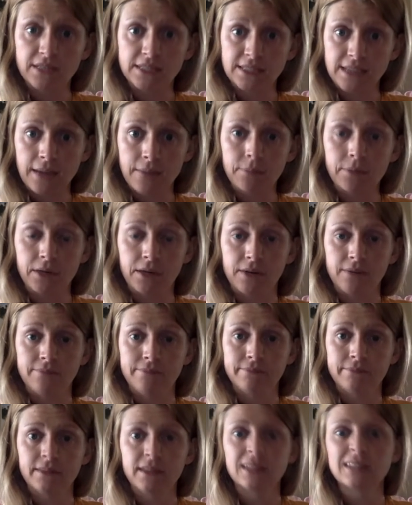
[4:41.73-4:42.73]
supper.
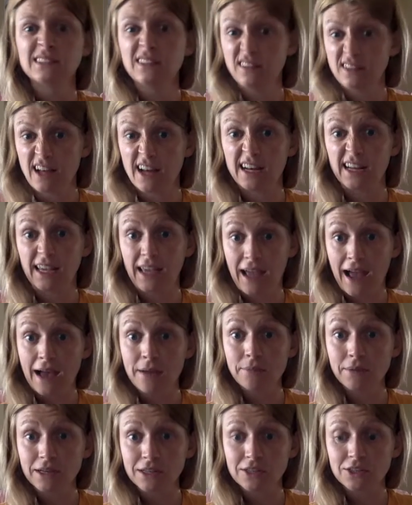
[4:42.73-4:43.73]
It's a lot of
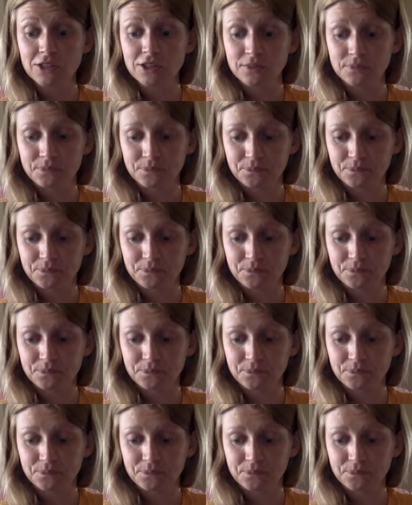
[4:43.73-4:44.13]
cabbage.